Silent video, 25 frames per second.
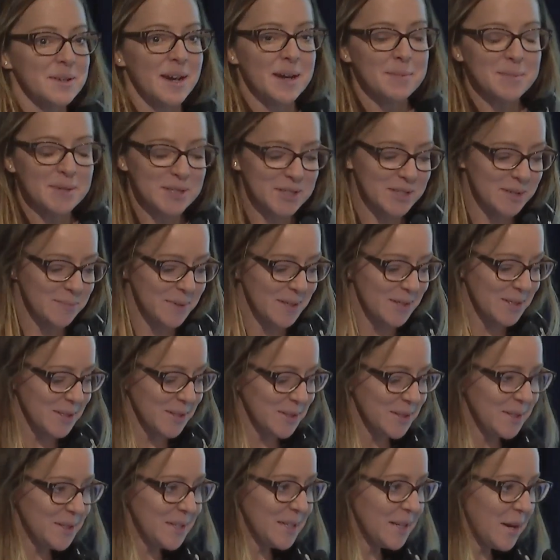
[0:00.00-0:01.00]
I'm Michelle
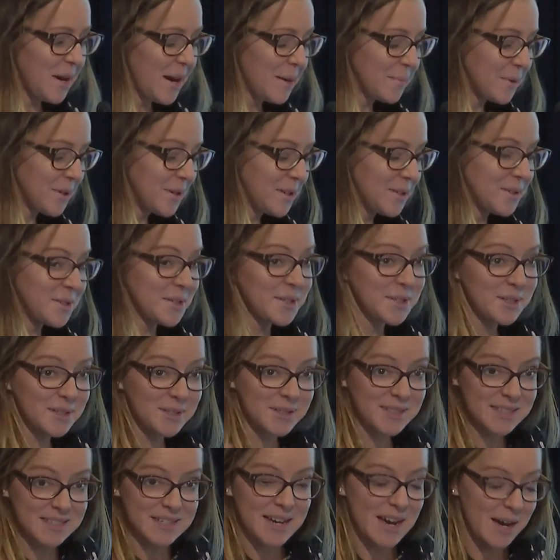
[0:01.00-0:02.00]
McDonald, and I'm going to
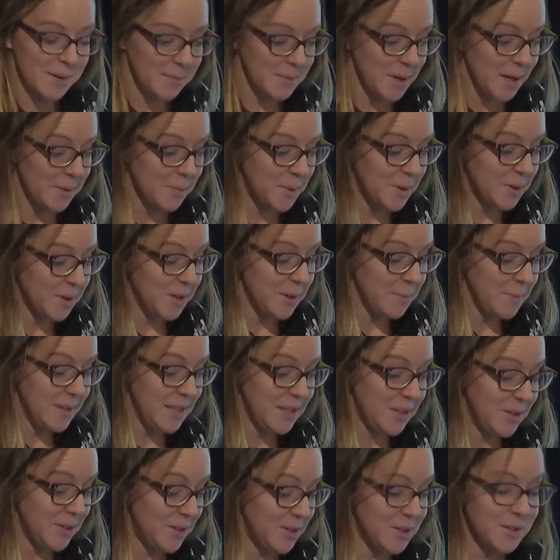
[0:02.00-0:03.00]
start by
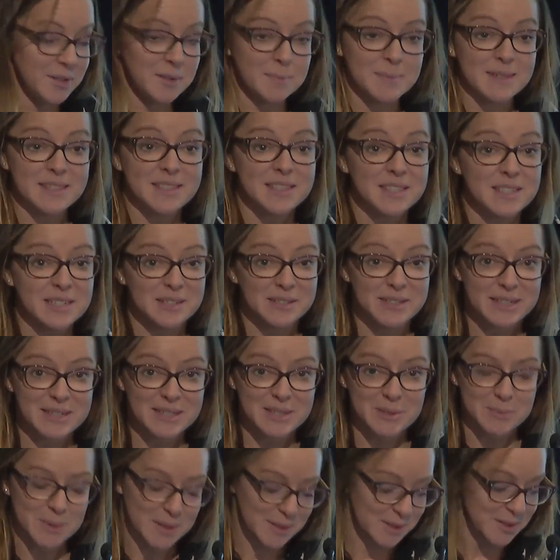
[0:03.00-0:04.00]
welcoming you to the
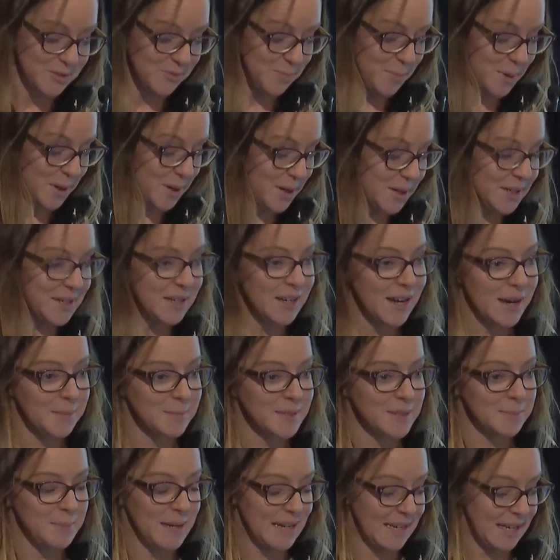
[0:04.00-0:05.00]
mysterious world of bone, and I'm
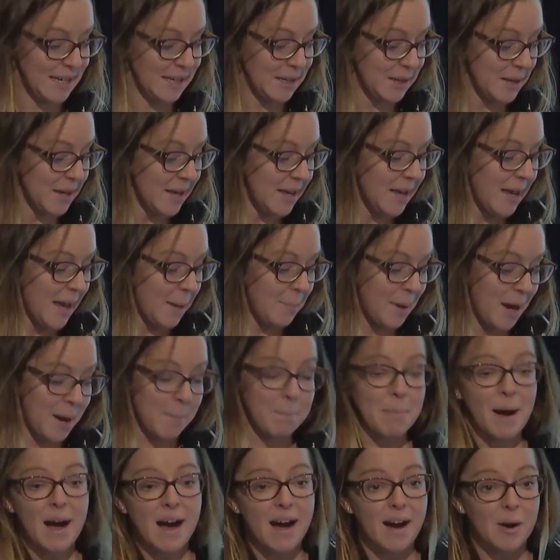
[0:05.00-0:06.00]
speaking
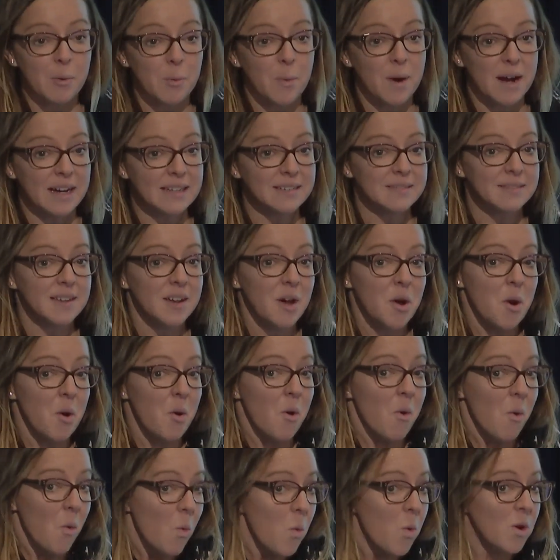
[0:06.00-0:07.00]
about part one,
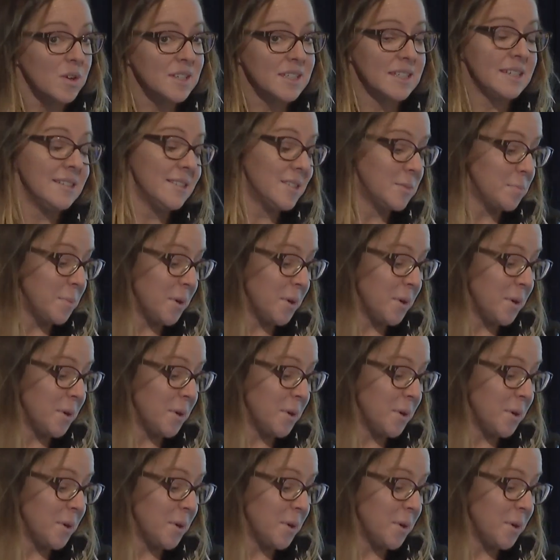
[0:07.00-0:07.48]
what is